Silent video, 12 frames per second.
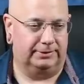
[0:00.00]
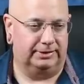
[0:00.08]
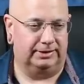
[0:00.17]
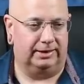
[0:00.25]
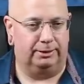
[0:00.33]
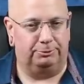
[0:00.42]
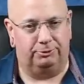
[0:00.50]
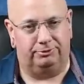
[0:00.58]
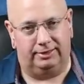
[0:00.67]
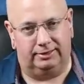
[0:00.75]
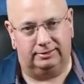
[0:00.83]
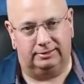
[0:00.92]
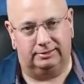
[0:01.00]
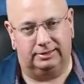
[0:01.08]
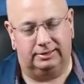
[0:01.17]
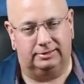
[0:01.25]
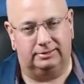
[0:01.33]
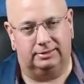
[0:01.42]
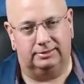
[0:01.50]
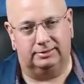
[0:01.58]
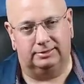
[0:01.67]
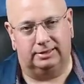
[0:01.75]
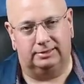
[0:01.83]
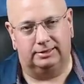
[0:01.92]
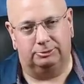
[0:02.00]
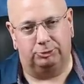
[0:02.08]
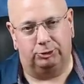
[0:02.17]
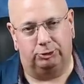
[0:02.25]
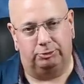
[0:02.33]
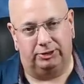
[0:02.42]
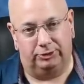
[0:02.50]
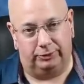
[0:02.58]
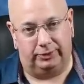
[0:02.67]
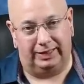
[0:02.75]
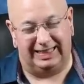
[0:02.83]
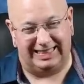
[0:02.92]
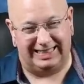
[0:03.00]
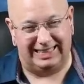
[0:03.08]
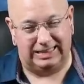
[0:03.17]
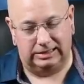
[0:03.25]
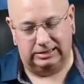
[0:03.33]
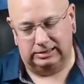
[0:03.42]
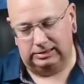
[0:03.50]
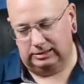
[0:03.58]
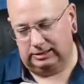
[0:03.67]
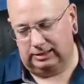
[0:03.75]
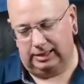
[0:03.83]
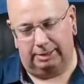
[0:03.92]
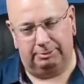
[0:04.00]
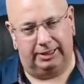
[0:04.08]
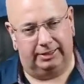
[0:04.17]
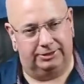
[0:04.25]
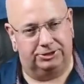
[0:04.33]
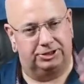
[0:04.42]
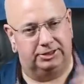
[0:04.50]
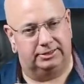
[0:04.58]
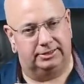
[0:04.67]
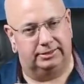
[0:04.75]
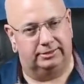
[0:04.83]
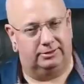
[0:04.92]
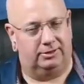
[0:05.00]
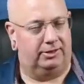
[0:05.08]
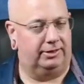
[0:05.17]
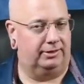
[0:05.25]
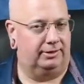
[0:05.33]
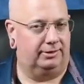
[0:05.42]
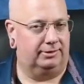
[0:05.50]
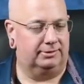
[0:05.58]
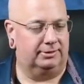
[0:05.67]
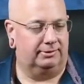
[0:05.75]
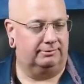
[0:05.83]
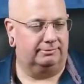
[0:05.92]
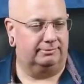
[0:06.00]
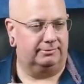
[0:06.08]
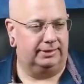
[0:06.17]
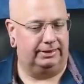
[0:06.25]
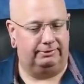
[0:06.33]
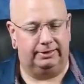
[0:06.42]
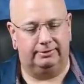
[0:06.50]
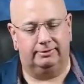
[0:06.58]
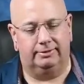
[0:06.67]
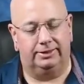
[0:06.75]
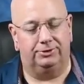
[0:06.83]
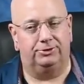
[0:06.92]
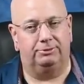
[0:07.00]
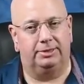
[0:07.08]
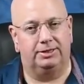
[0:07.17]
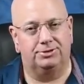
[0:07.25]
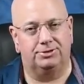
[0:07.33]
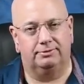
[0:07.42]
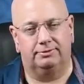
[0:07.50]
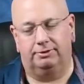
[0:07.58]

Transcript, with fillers: He's the guy that perfected Nikola Tesla's AC motor, by the way. Laminated sheet steel, on and on. So, anyway, thank you so much.